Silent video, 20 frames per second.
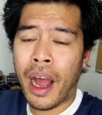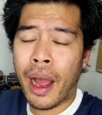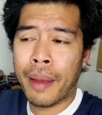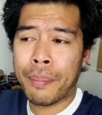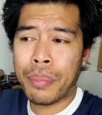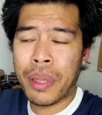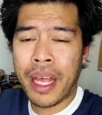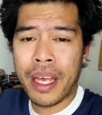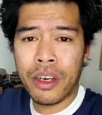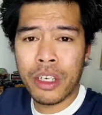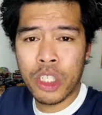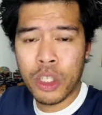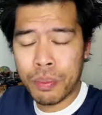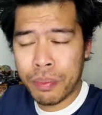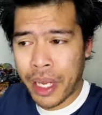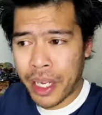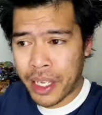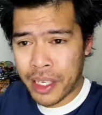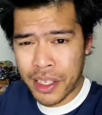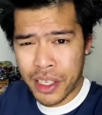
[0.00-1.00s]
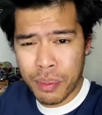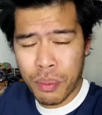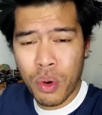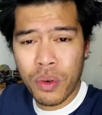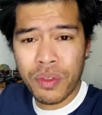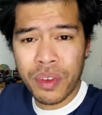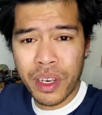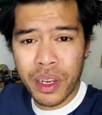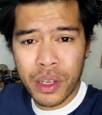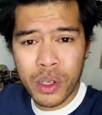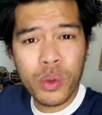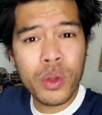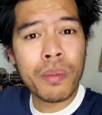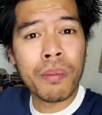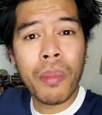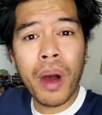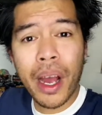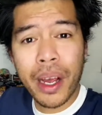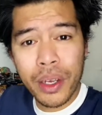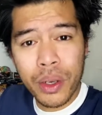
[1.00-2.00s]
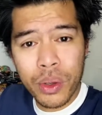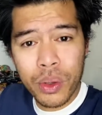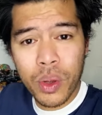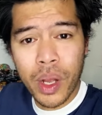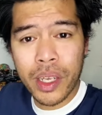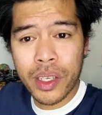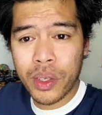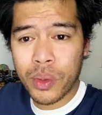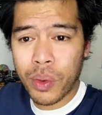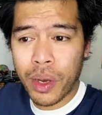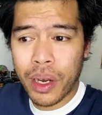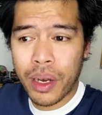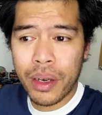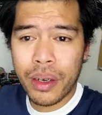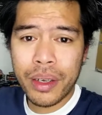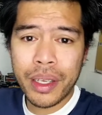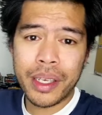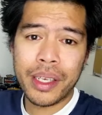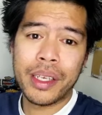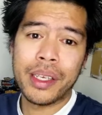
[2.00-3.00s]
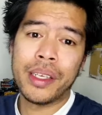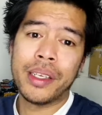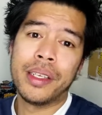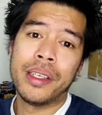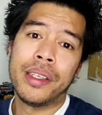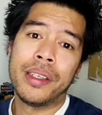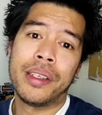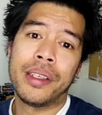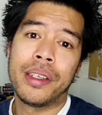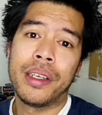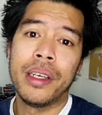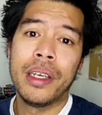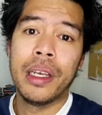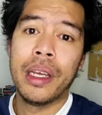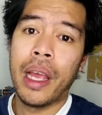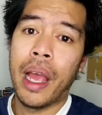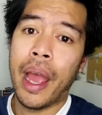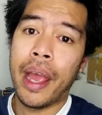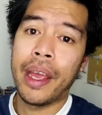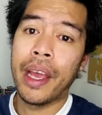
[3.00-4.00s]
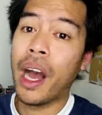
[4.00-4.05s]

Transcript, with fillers: I plan on making some more videos with Michael as well. He is a